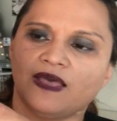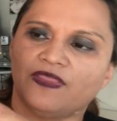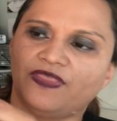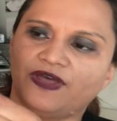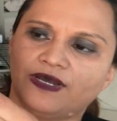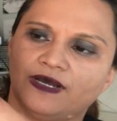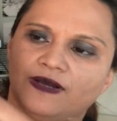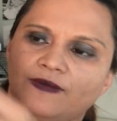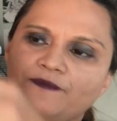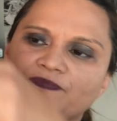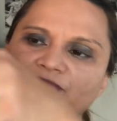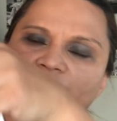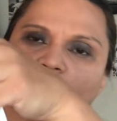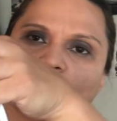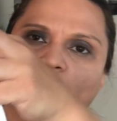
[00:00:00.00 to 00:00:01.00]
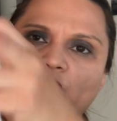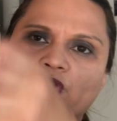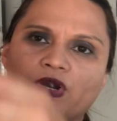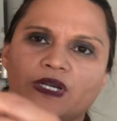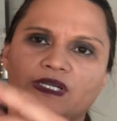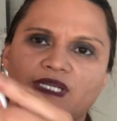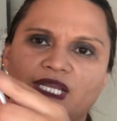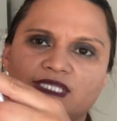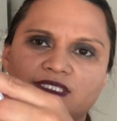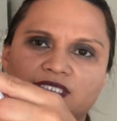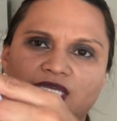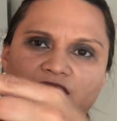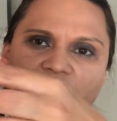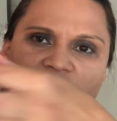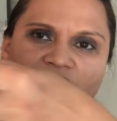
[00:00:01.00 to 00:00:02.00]
the the cord that's
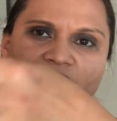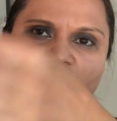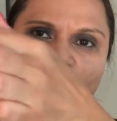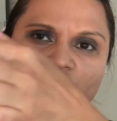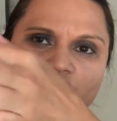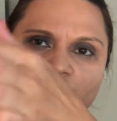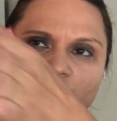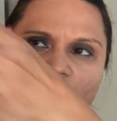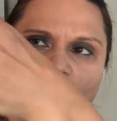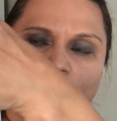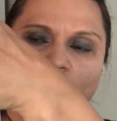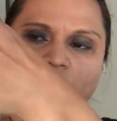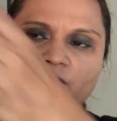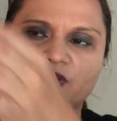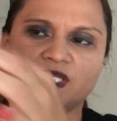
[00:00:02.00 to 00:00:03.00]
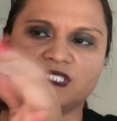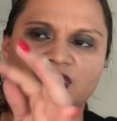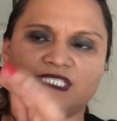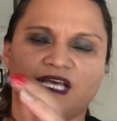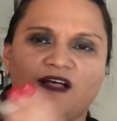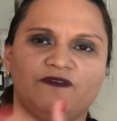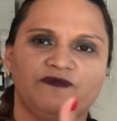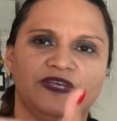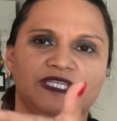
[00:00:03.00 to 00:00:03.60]
attached to the warmer itself